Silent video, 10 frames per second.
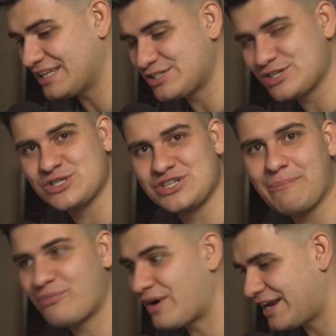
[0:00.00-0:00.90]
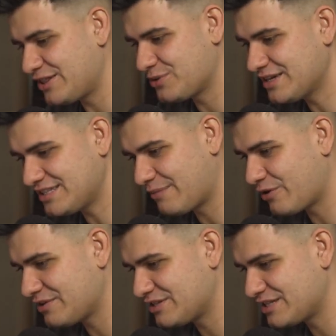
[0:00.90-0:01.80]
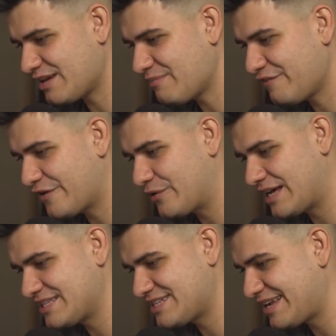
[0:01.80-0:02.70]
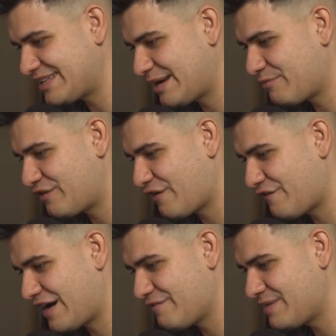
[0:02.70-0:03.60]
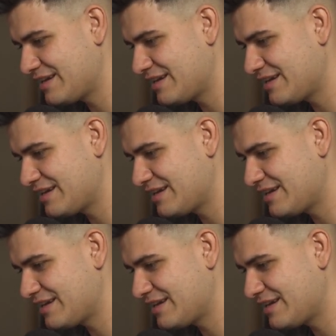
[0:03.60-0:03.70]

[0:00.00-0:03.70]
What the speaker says: Let's just jump right into it. I'm going to take my phone and set a timer for 5